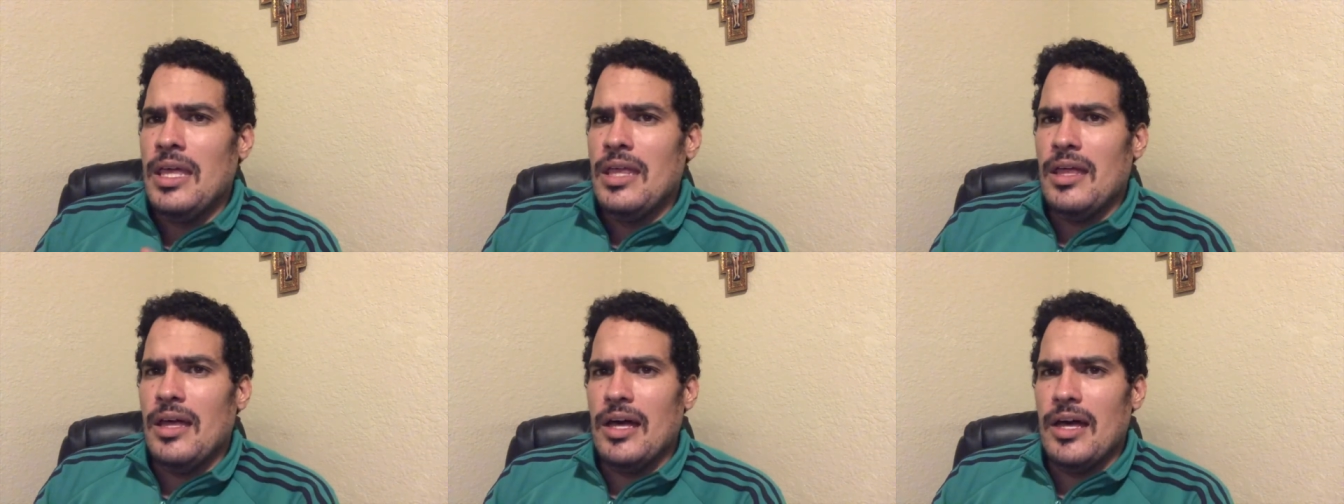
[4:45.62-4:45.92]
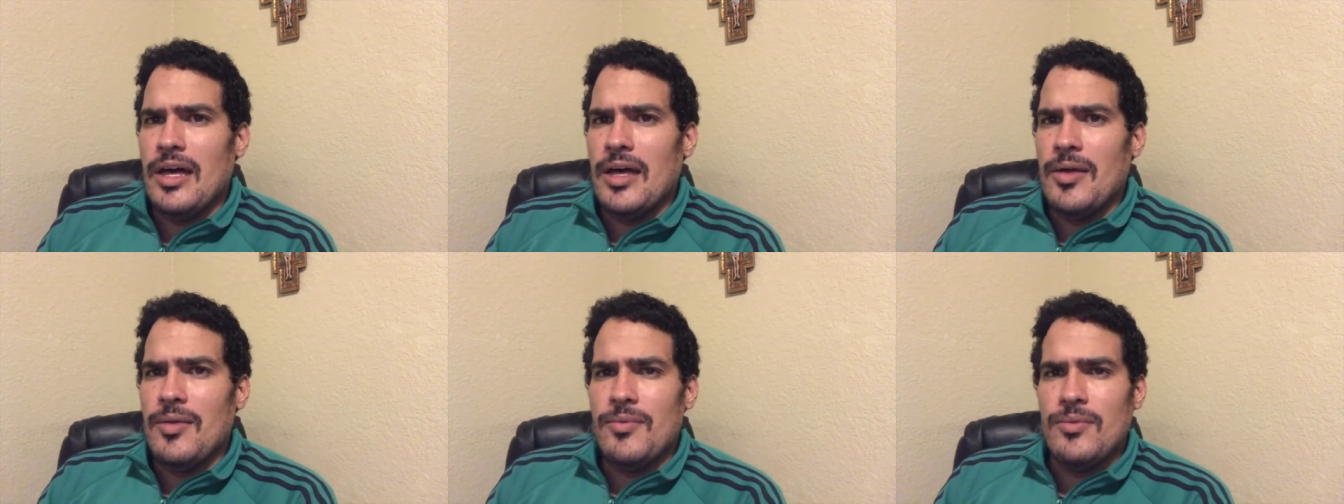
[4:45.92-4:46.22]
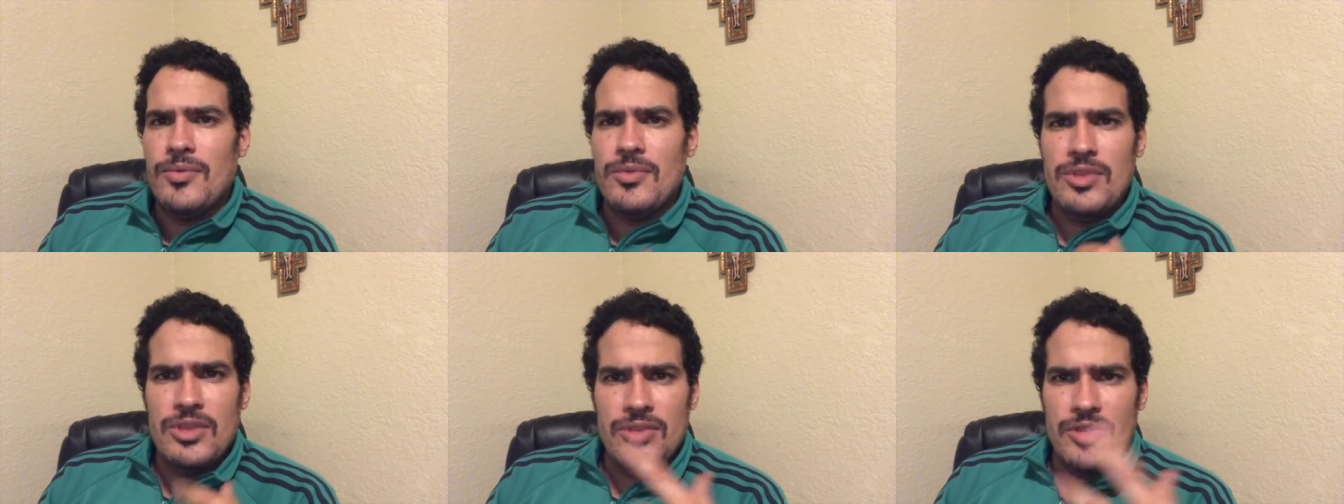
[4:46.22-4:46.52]
Uh,
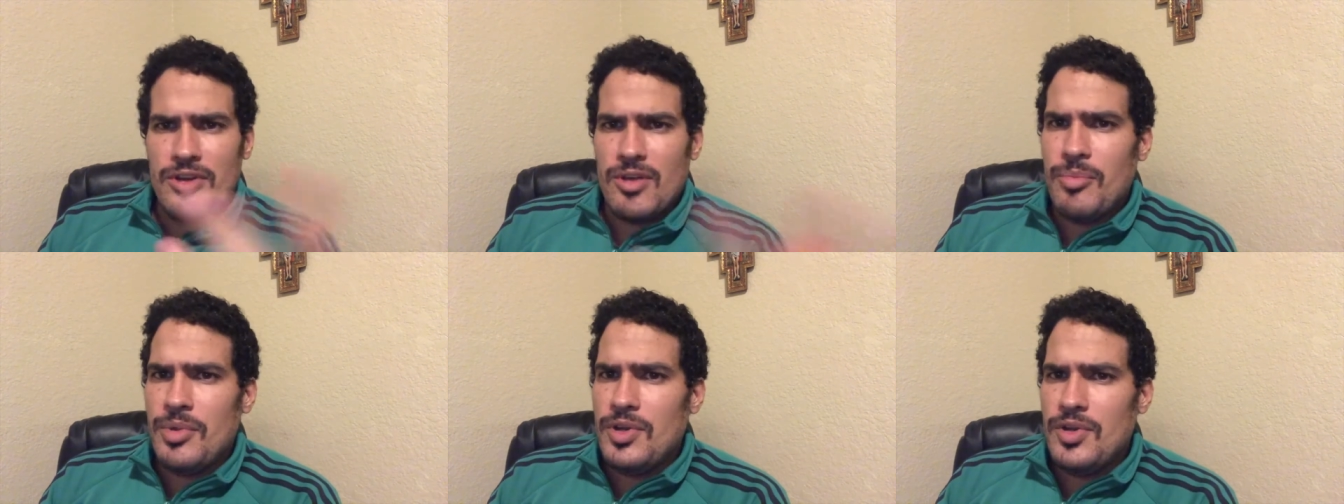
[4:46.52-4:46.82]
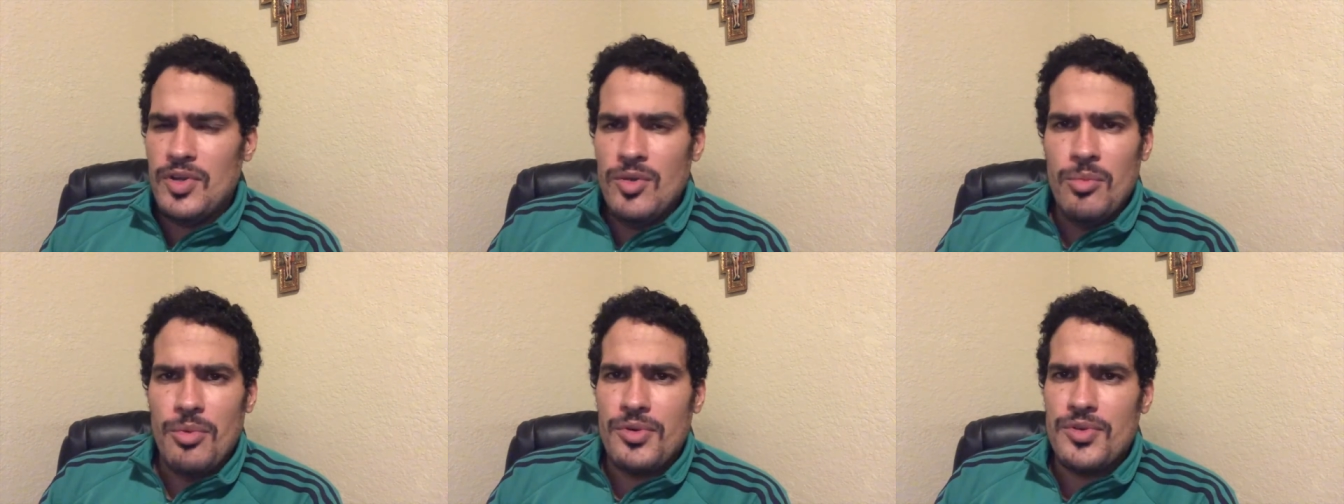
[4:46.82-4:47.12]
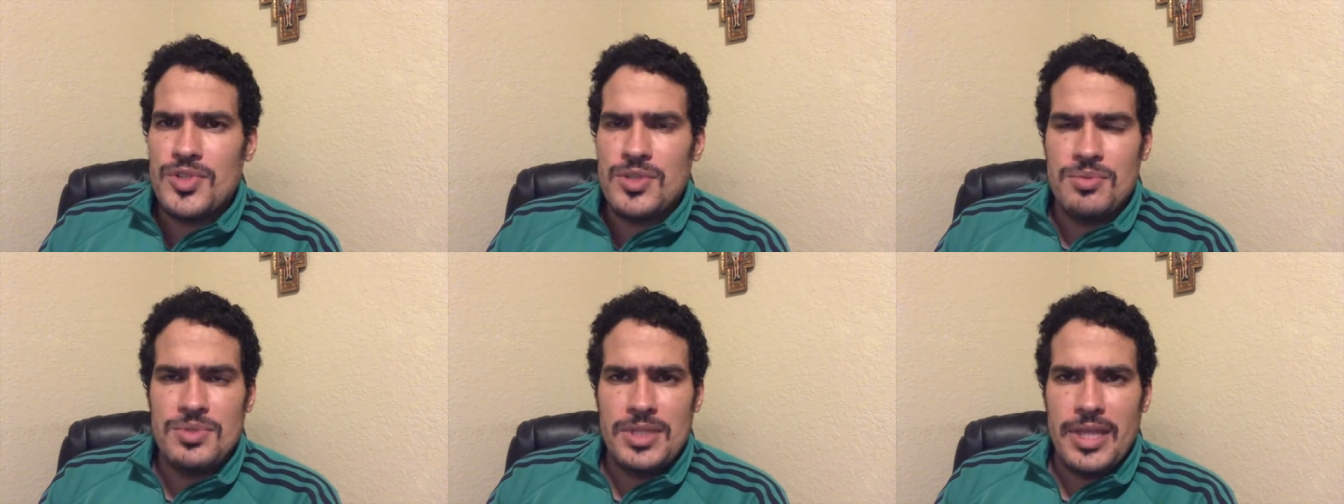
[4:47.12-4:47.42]
there have been
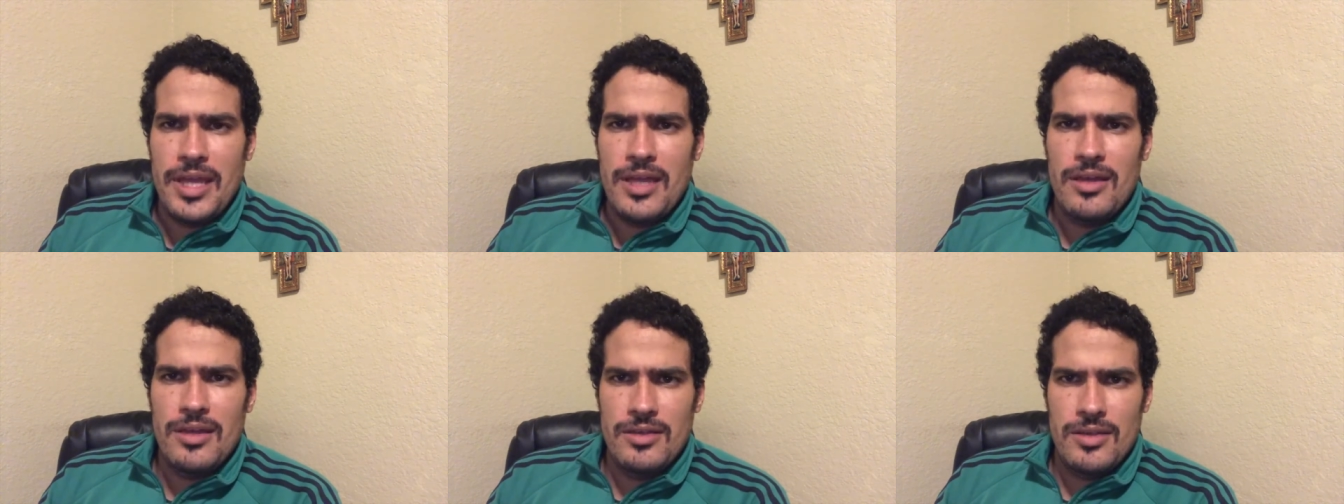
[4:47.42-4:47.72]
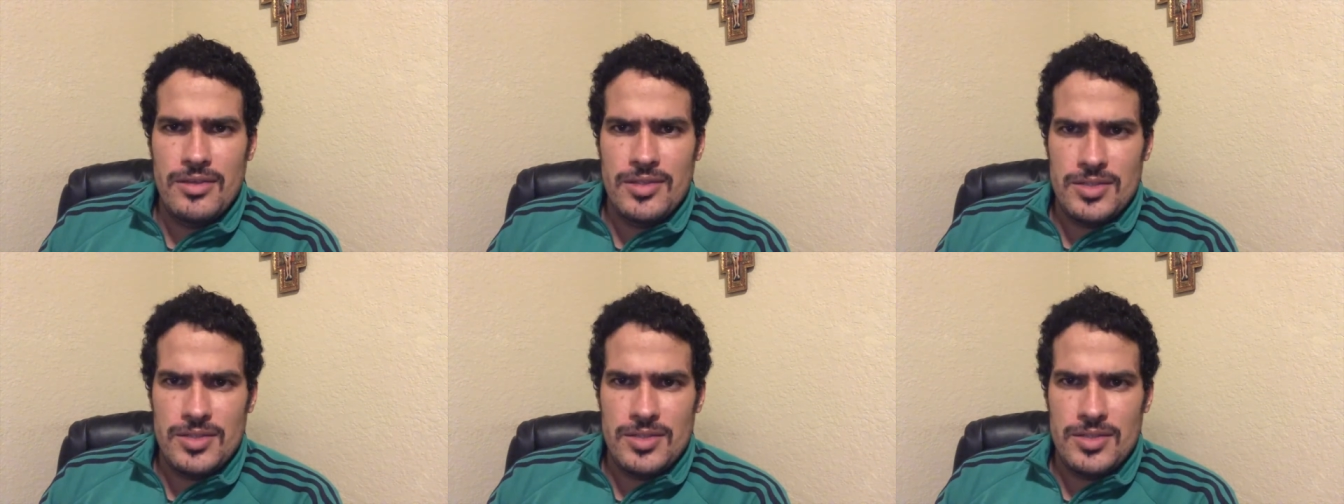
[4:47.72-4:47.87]
numerous substan uh,